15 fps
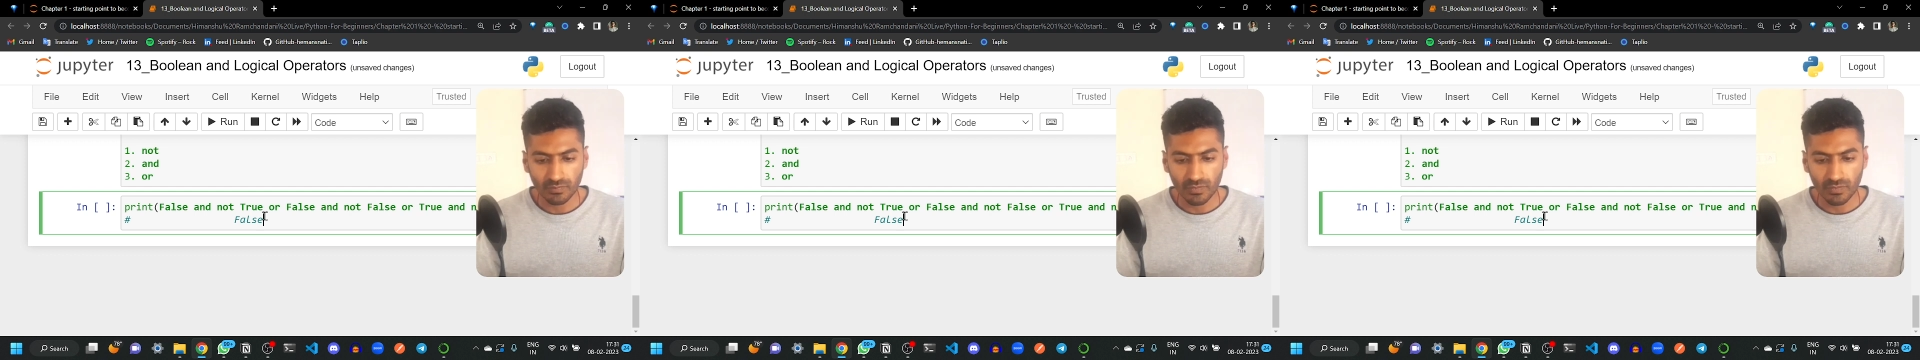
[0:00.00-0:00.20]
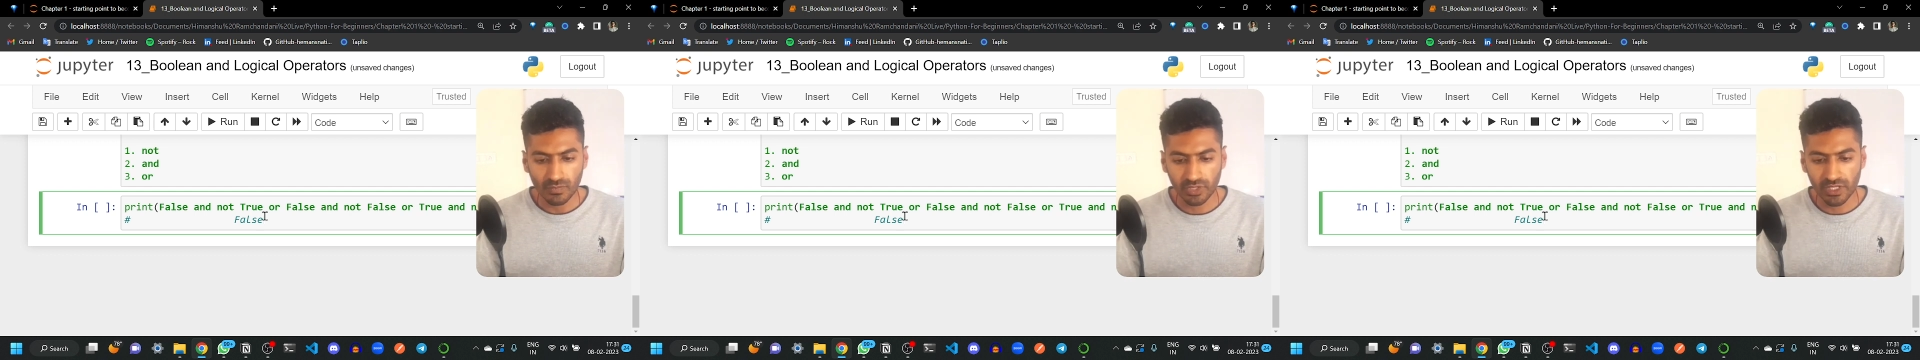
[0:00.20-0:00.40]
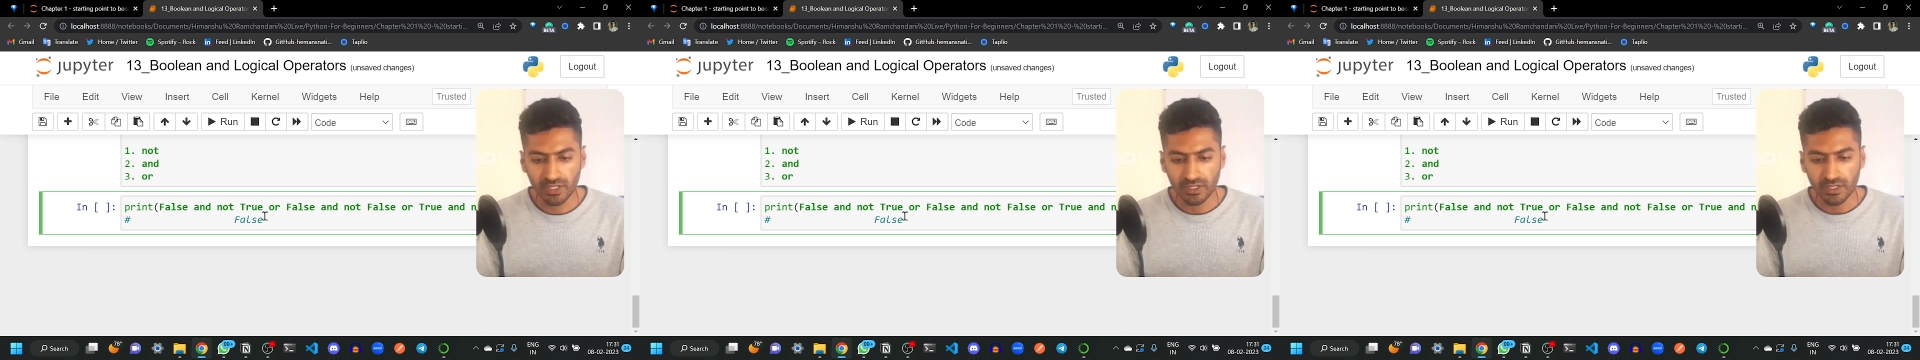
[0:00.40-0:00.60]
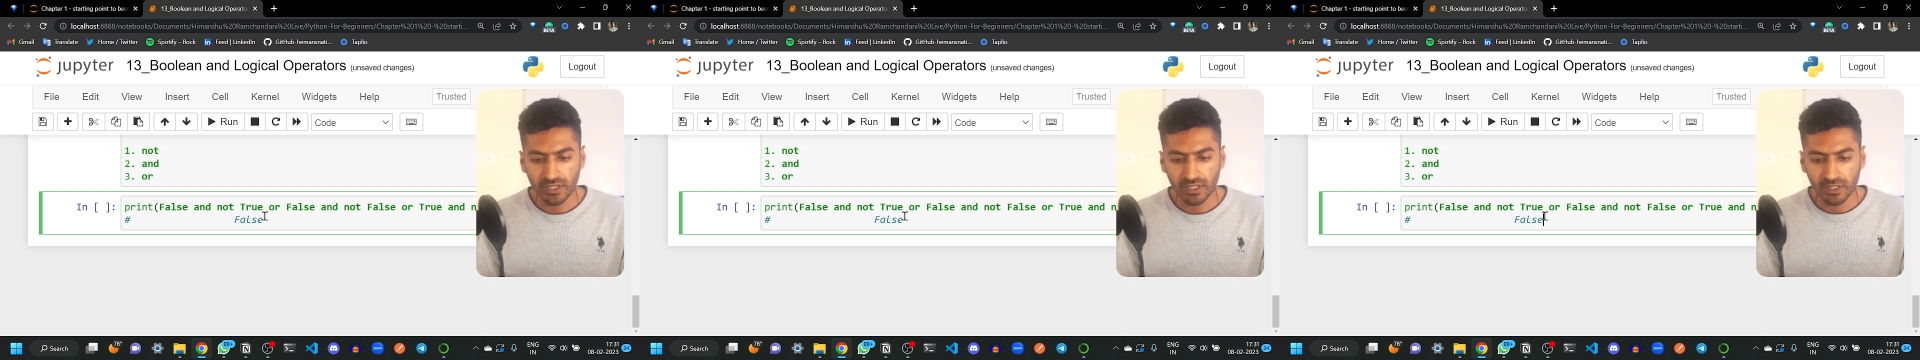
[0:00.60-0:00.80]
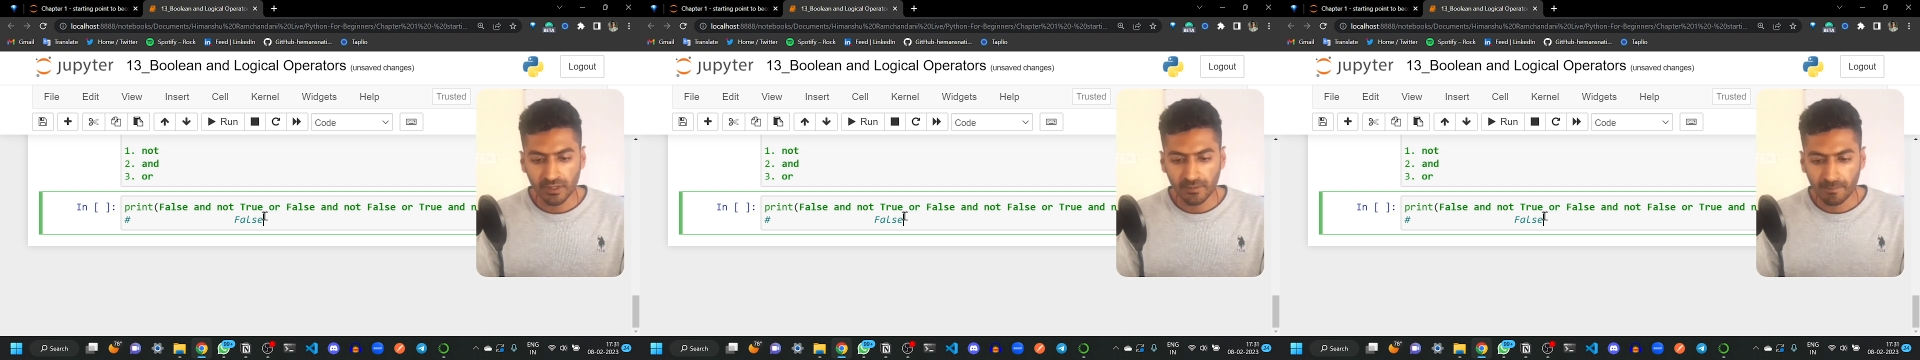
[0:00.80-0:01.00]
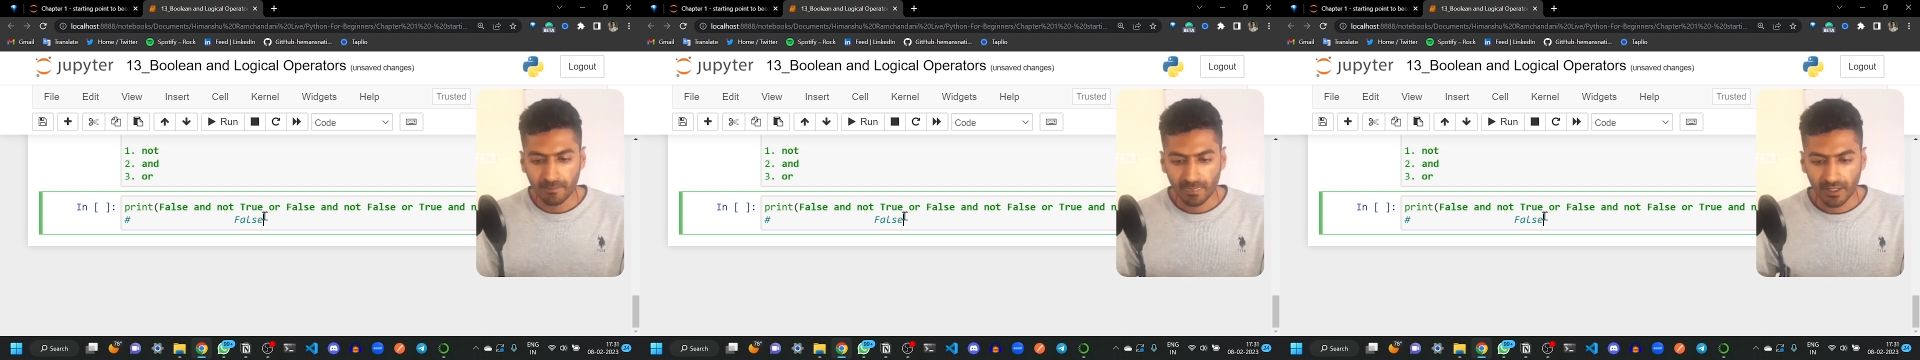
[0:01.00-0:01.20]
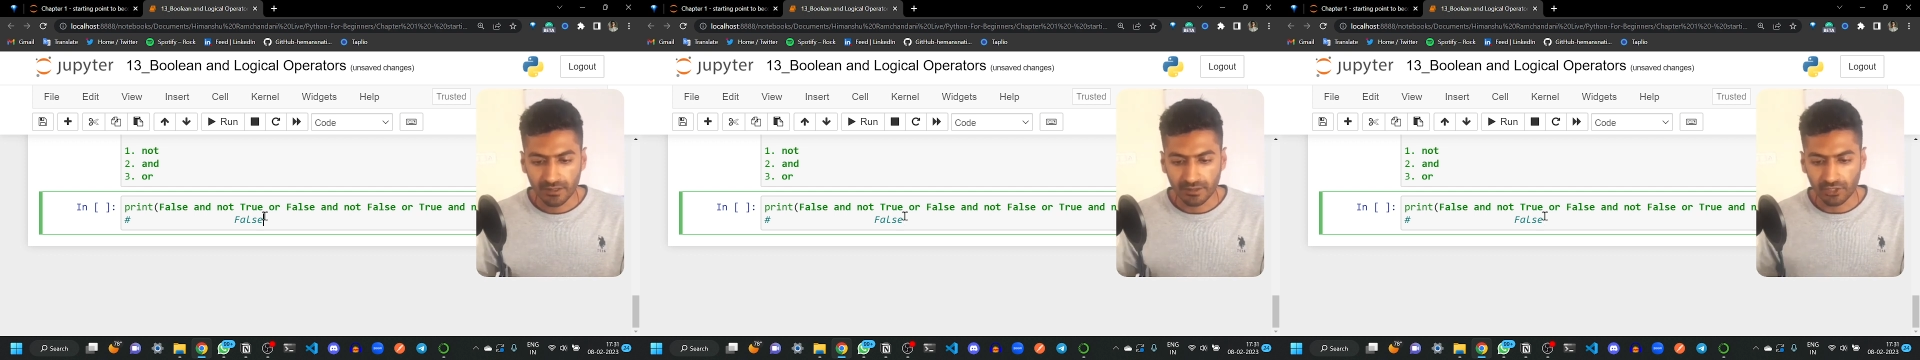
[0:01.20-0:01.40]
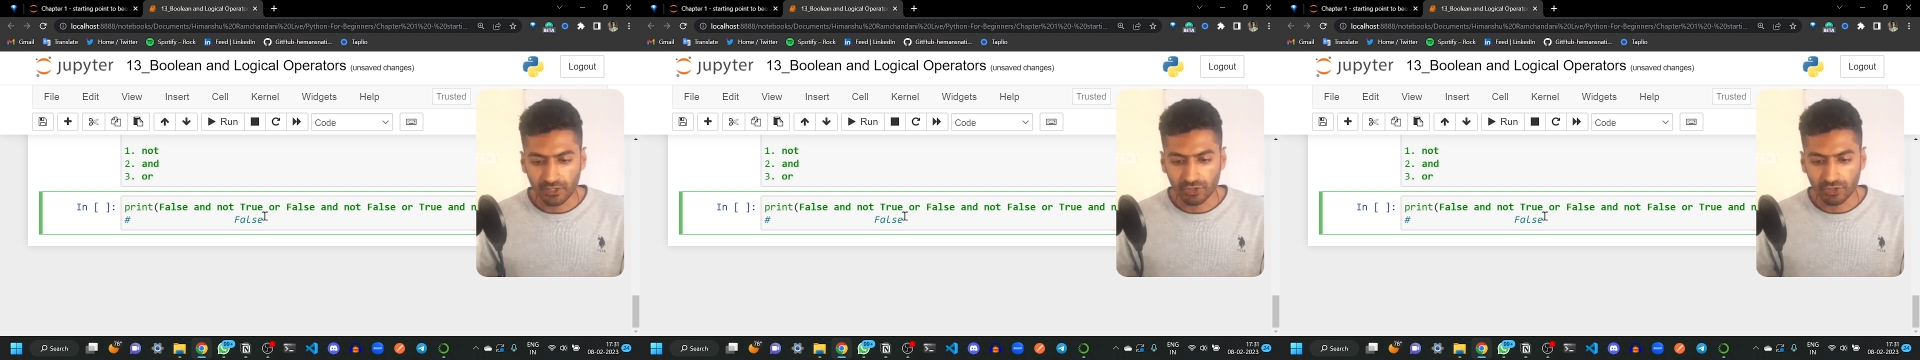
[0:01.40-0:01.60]
Okay.
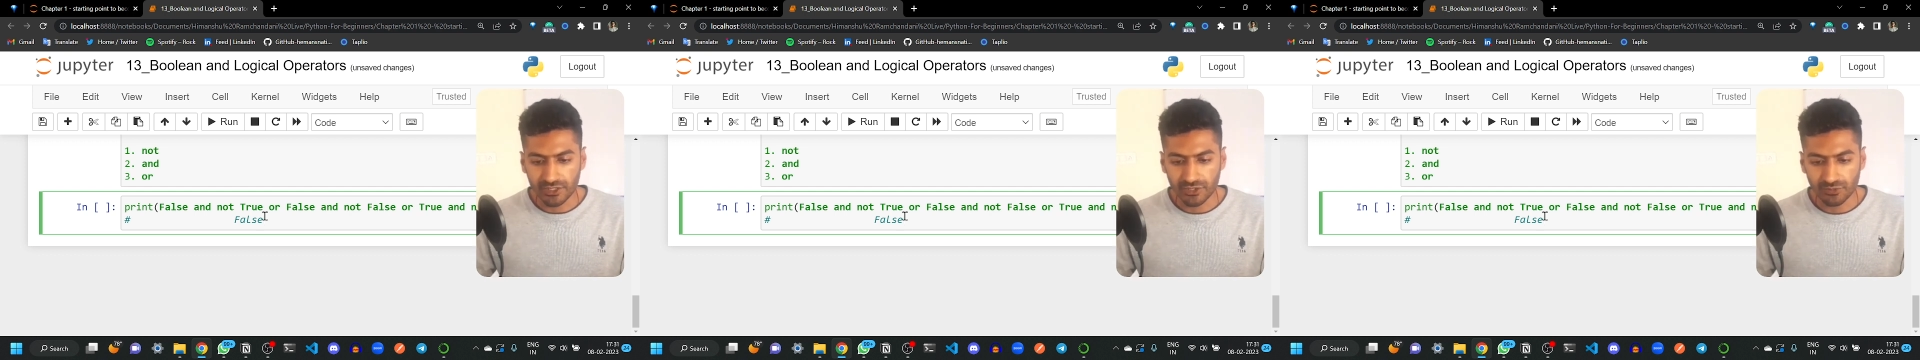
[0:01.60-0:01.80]
Now let's